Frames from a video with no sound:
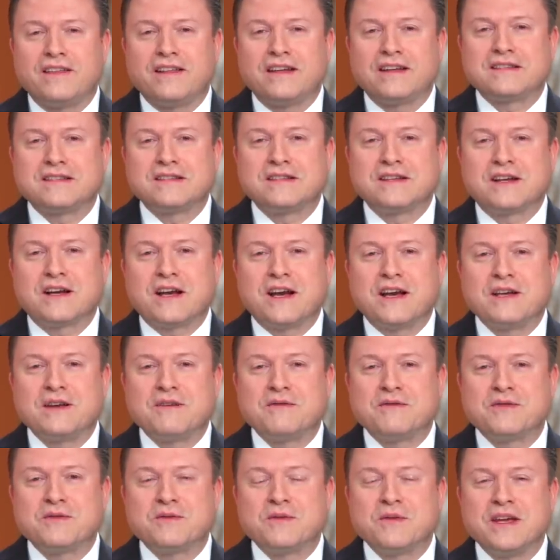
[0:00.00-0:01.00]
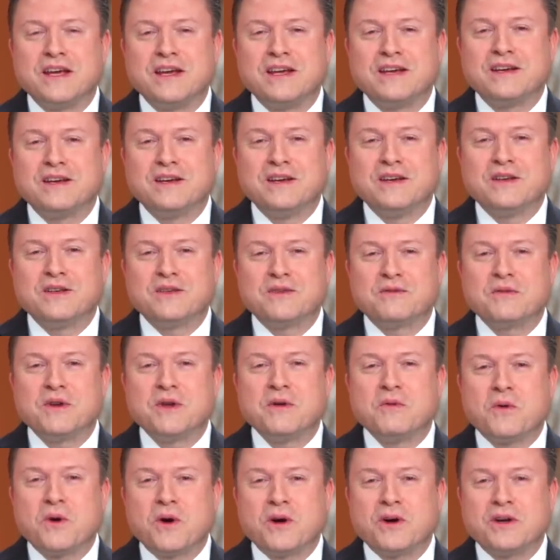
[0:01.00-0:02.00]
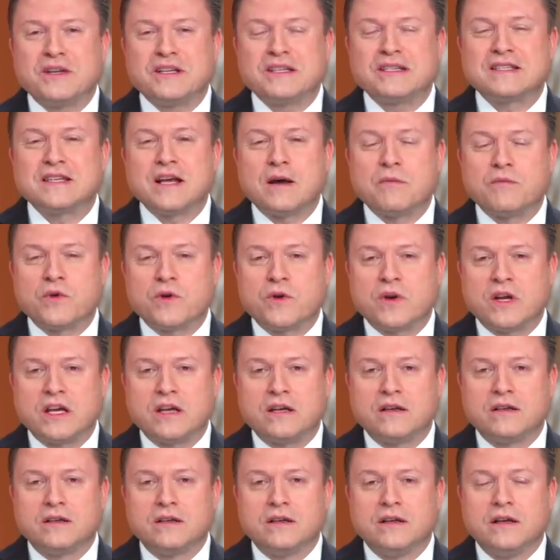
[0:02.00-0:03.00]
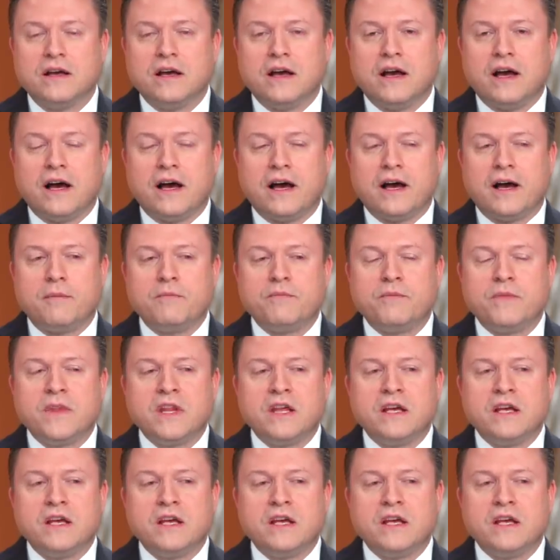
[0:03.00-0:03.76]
That's the kind of three, three word summary. Um,